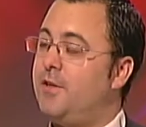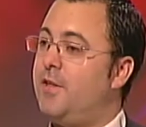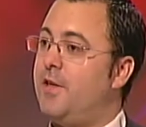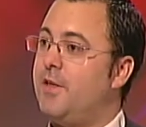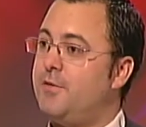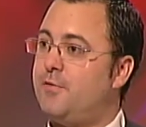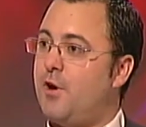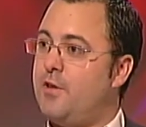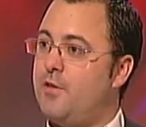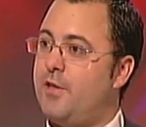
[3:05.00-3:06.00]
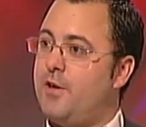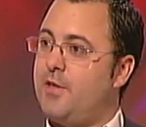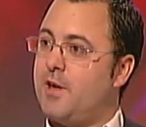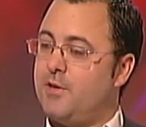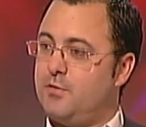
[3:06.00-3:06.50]
they then find that
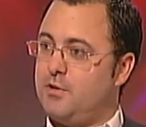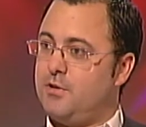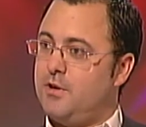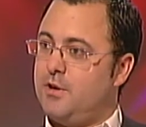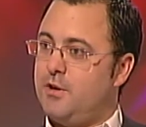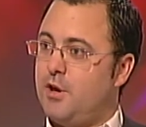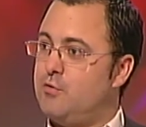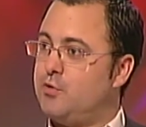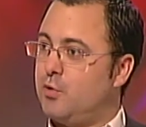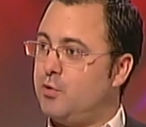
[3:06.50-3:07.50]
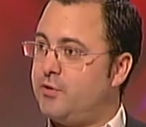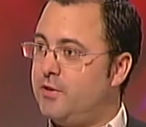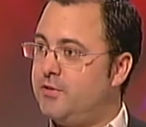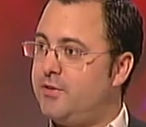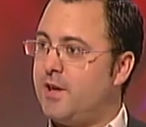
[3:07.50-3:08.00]
they're given no
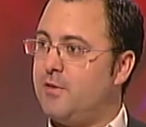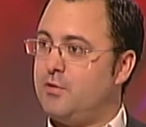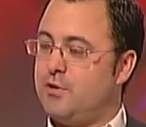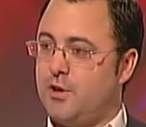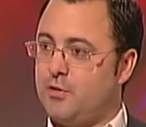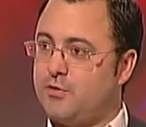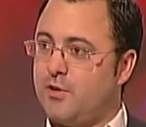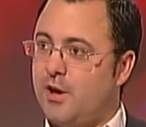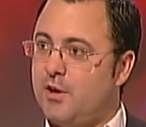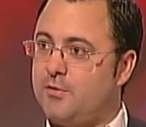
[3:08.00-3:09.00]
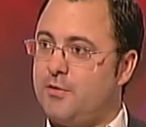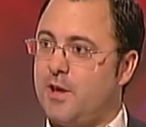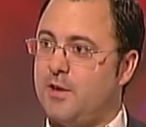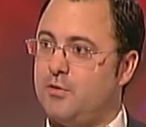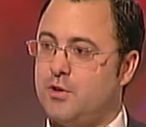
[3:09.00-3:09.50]
resources, they're given no staff,
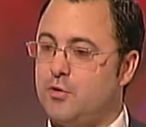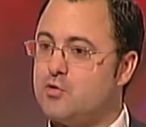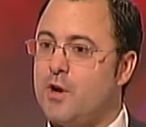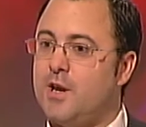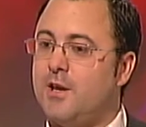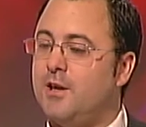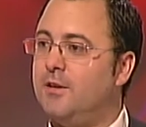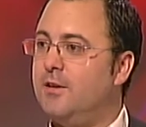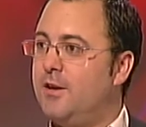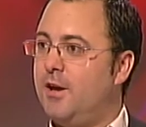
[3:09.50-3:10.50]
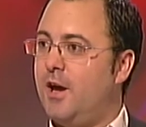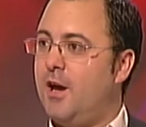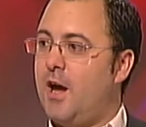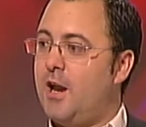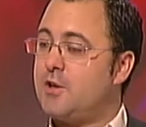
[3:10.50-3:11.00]
they're given no training,
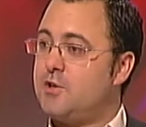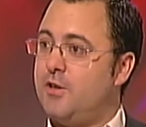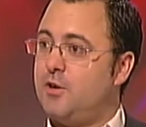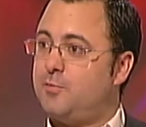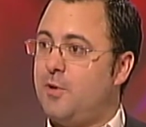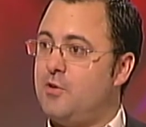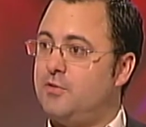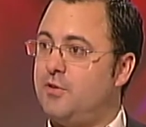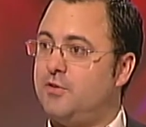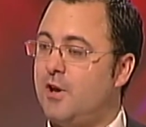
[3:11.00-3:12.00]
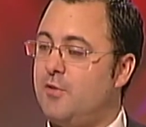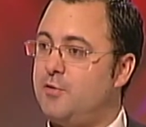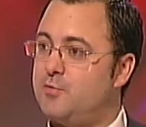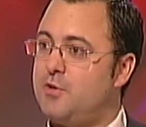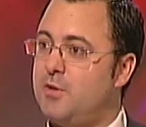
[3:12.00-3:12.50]
and actually the experience itself
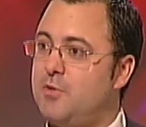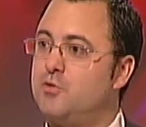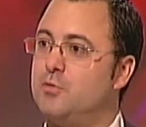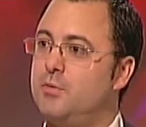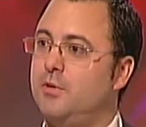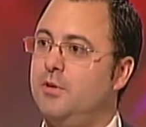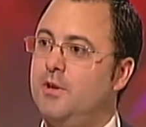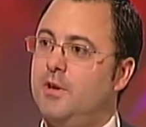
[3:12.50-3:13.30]
is pretty miserable.